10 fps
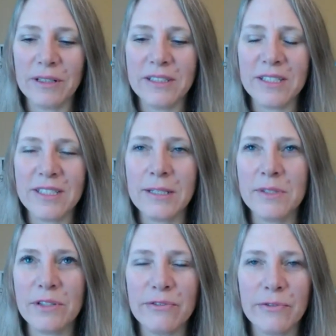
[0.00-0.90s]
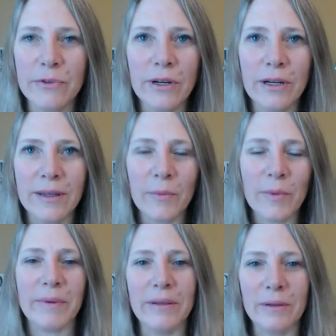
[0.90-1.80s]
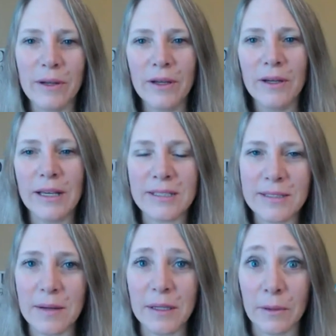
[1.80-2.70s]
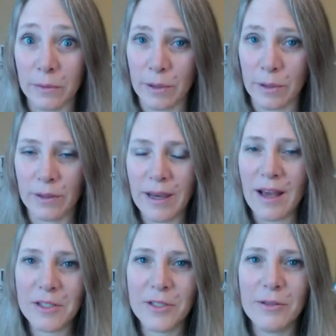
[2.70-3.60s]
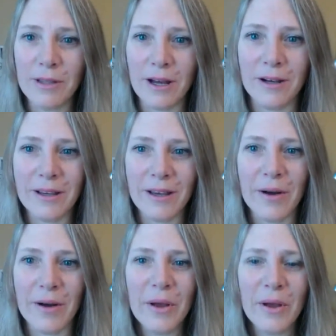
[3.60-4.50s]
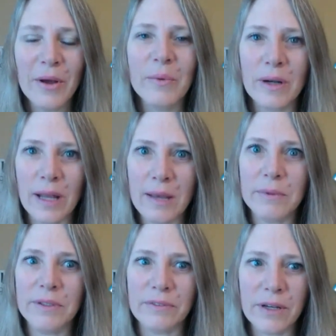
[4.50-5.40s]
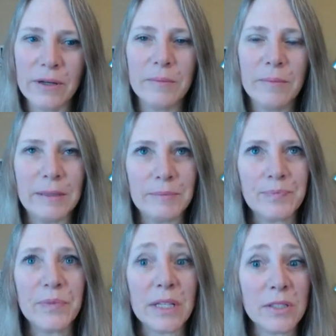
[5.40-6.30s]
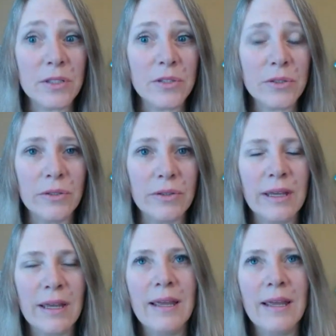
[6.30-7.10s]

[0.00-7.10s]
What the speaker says: It just seems so foreign that women, not too long ago, weren't able to vote, but that's the truth.